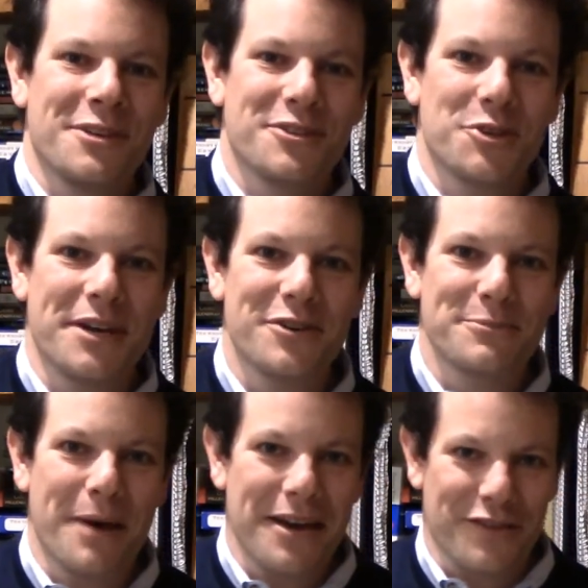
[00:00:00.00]
So here's
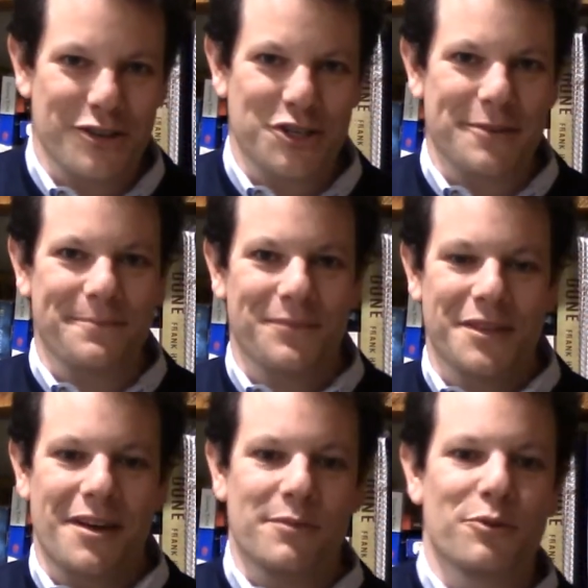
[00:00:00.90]
my version
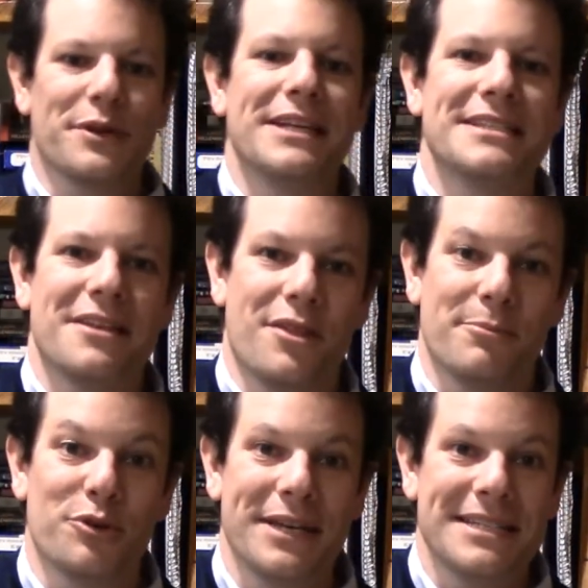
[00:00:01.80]
of a Marines, the
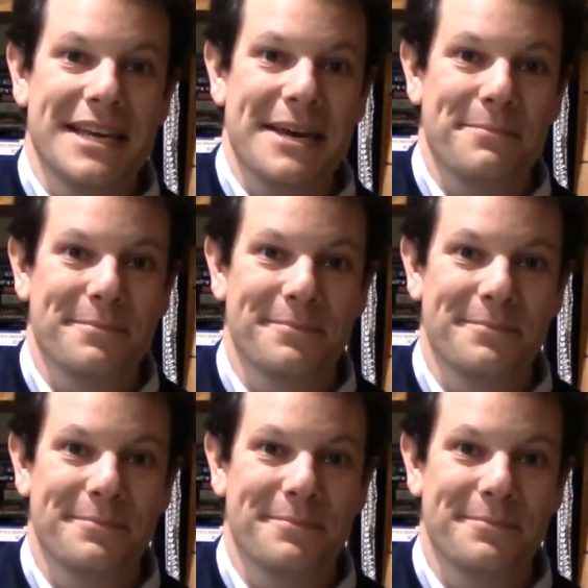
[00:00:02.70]
Marines hymn.